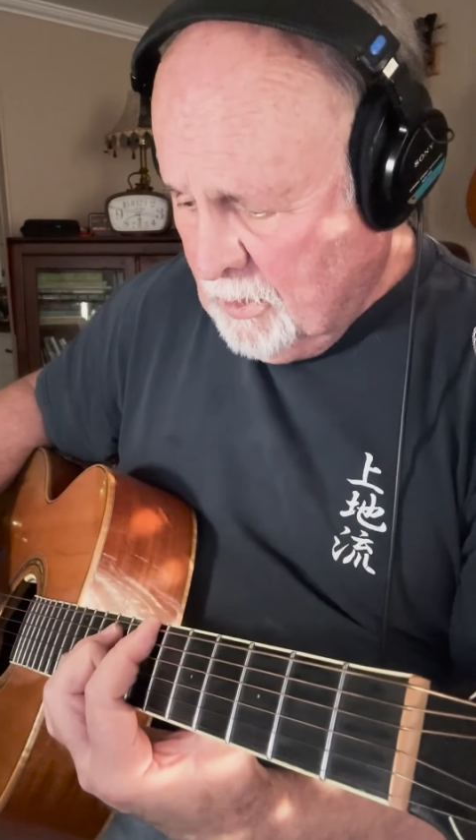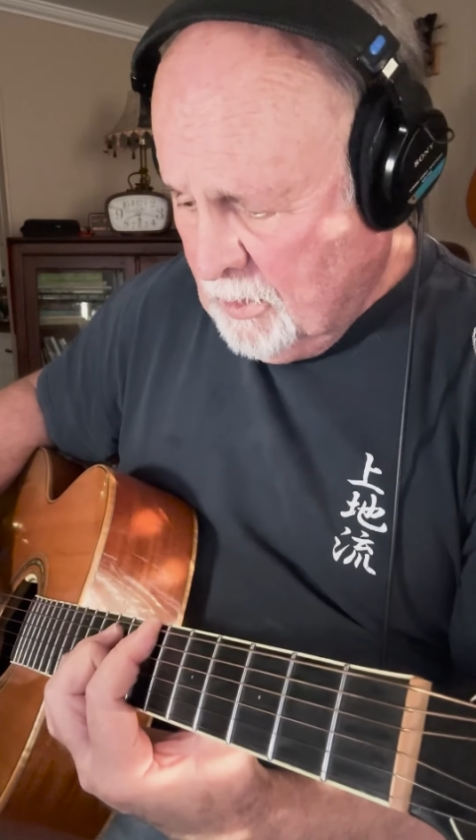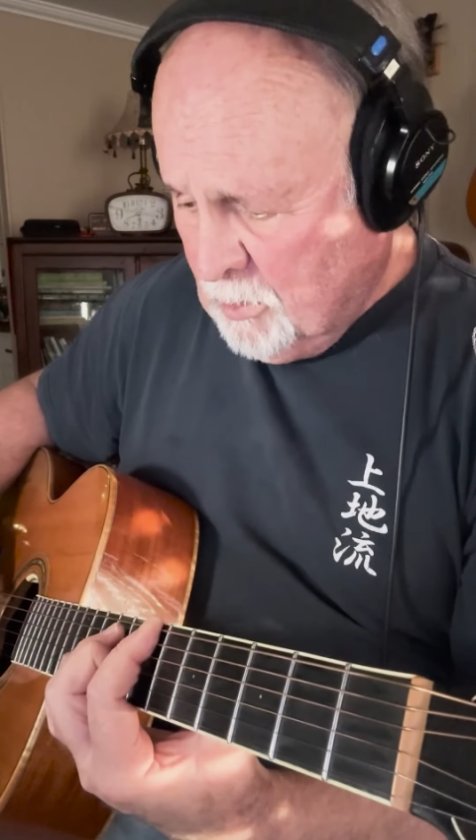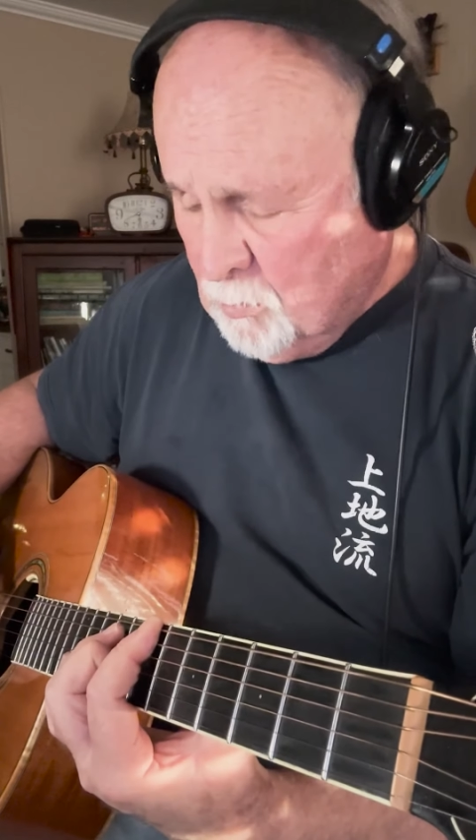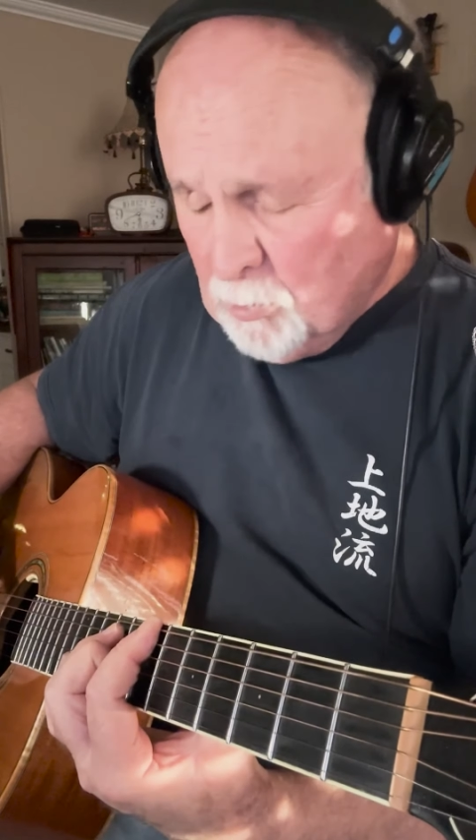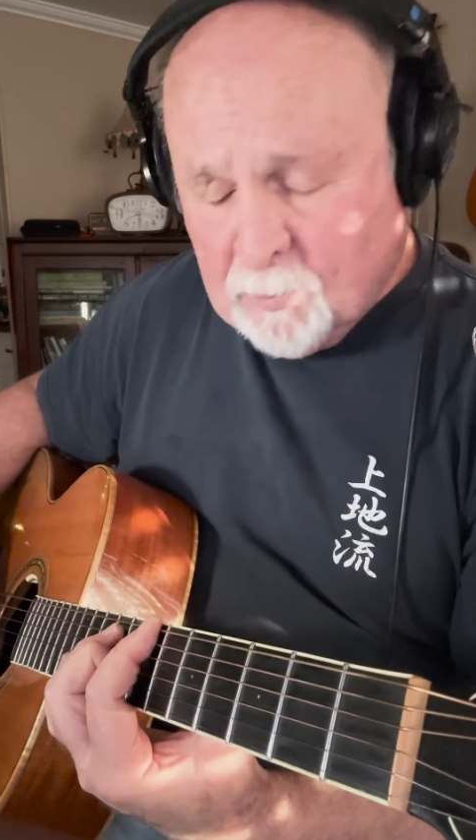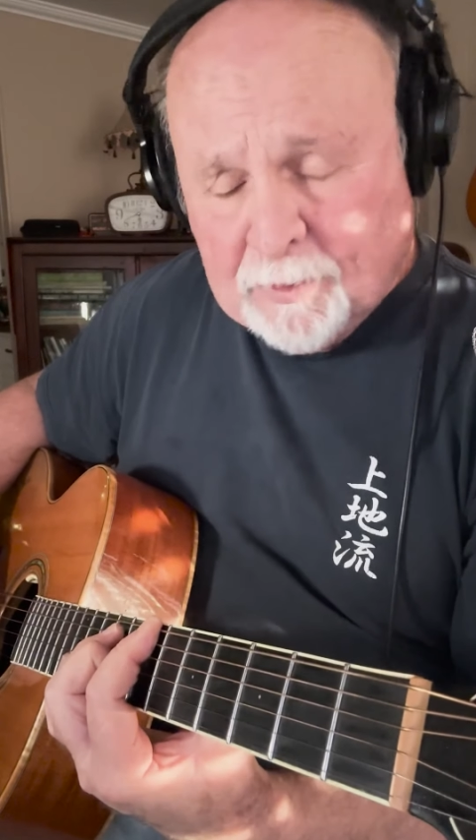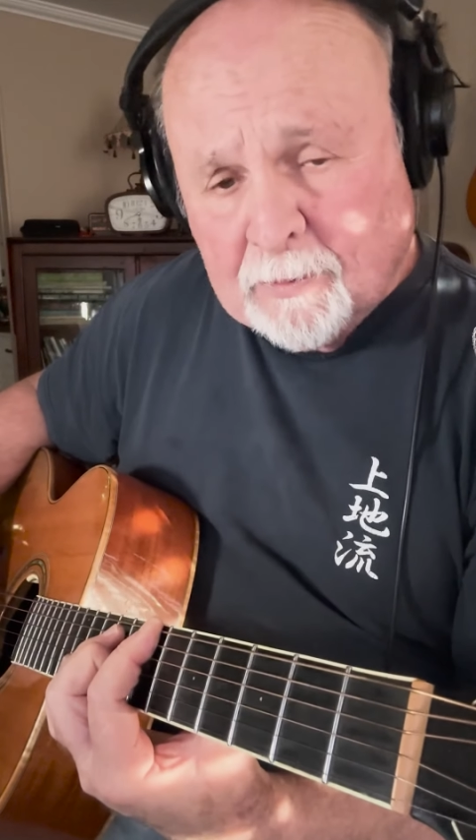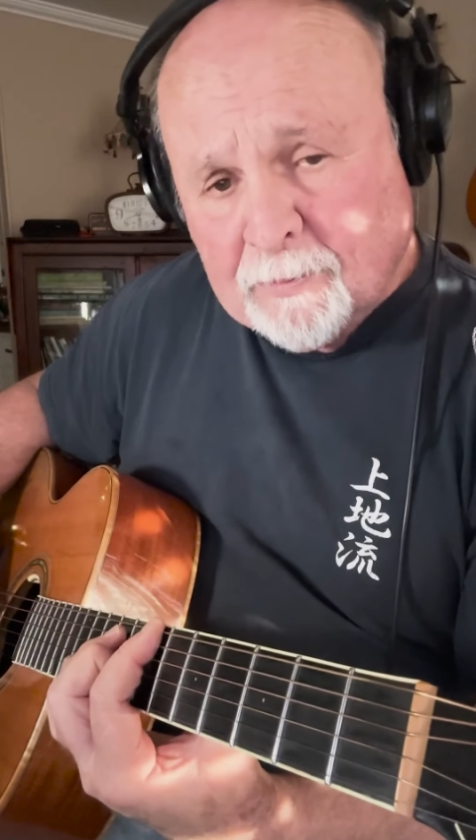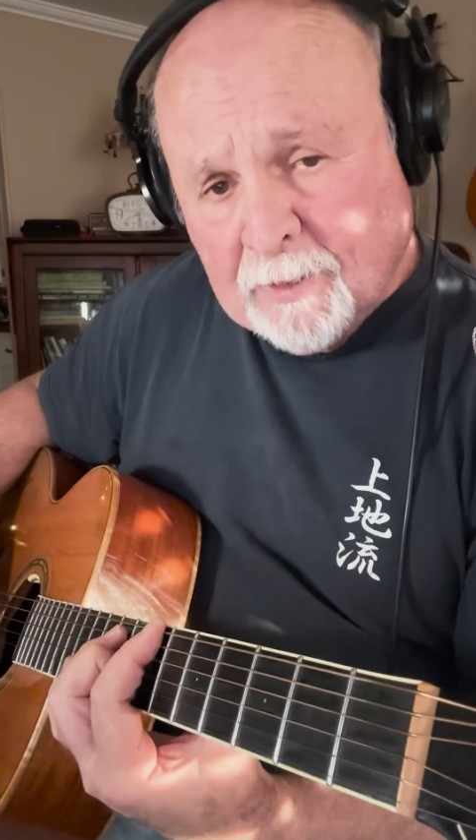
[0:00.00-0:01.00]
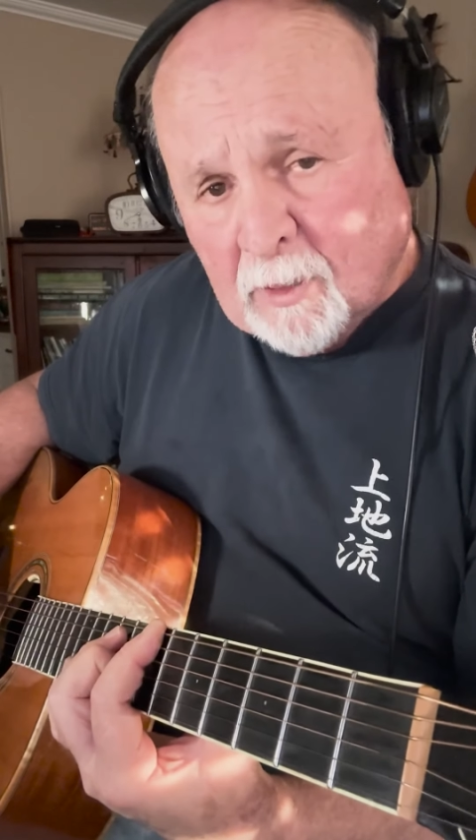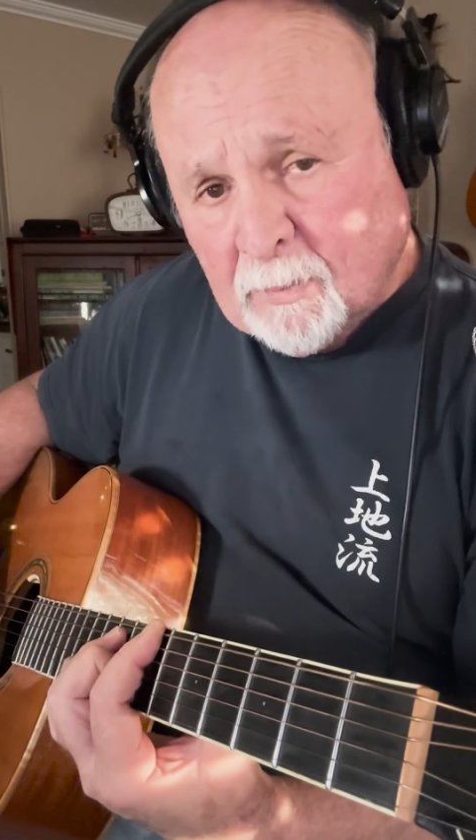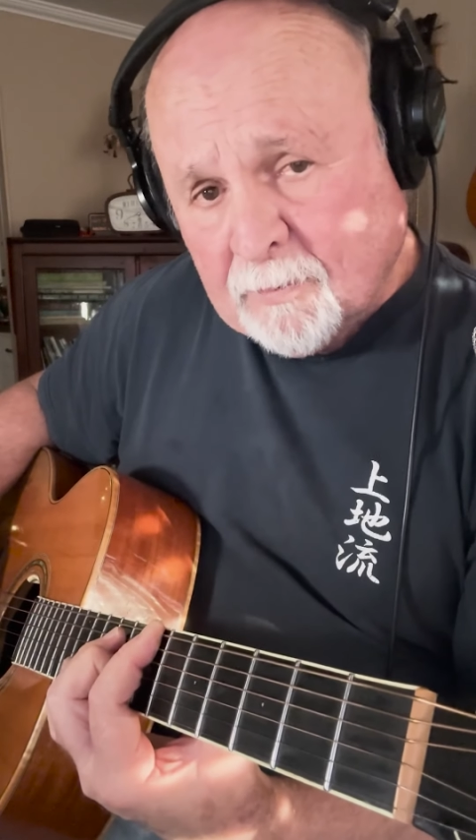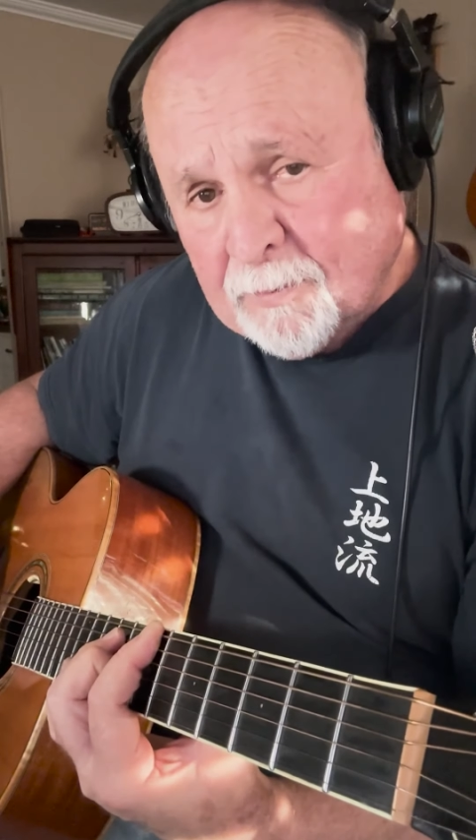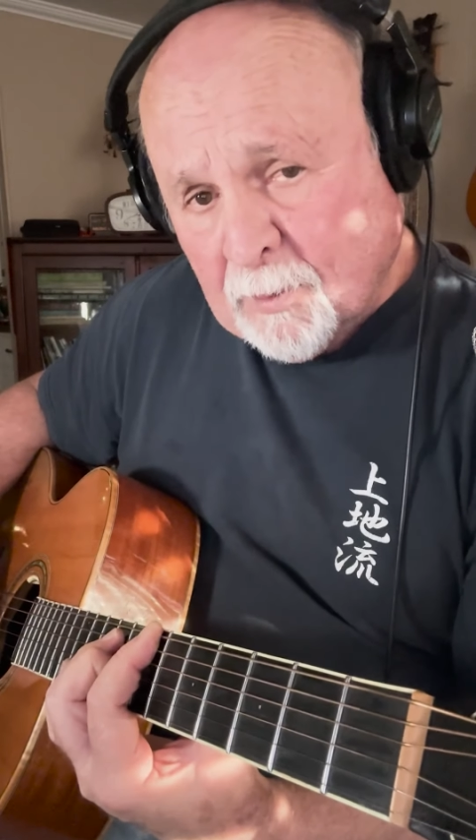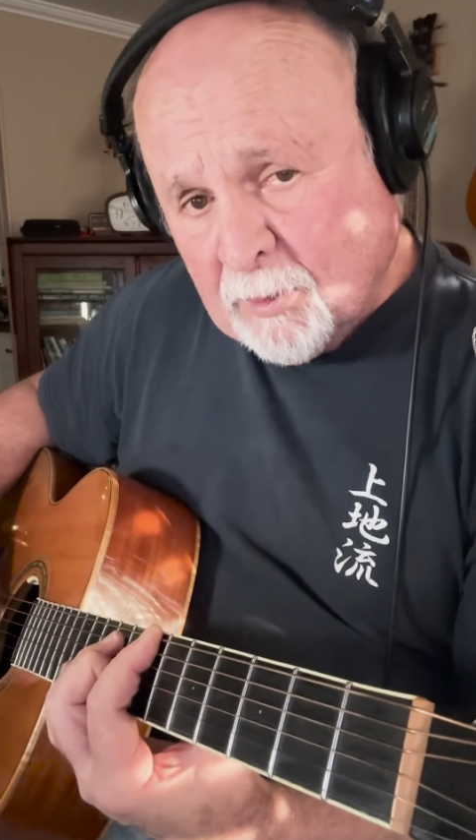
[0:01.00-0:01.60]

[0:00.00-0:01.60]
and the roof that fell before